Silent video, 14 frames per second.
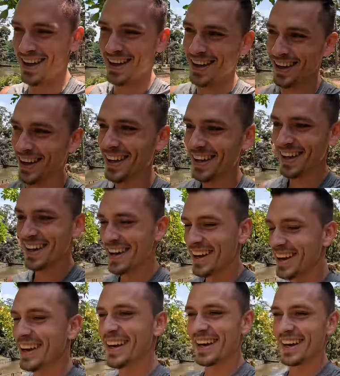uh,
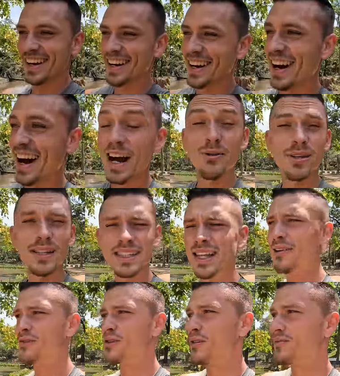I really
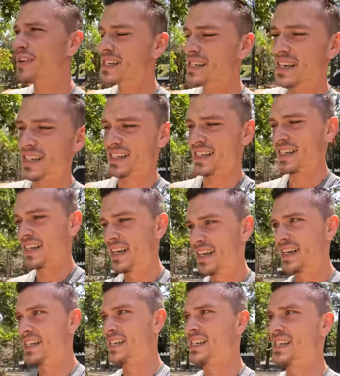love to visit
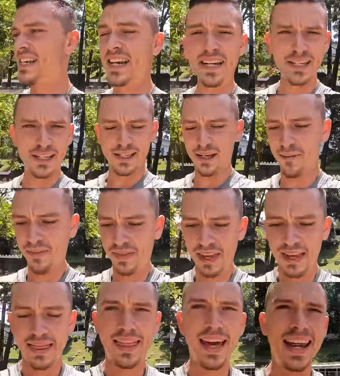cities
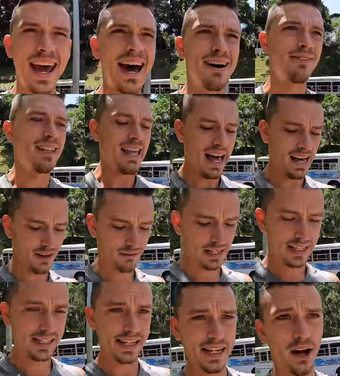that have a lot of,
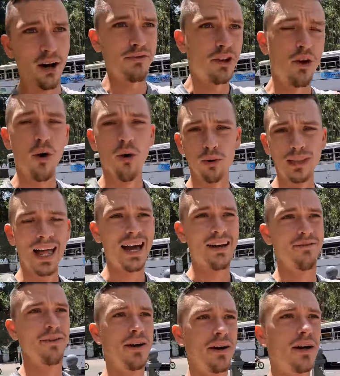let's say, of their own
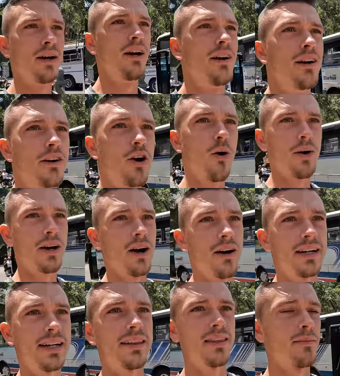life going
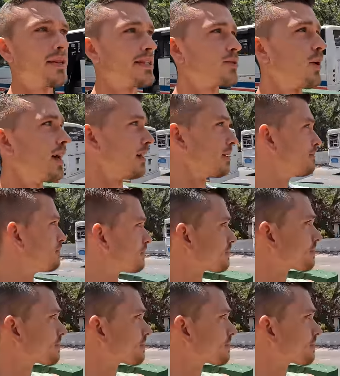on in them as well.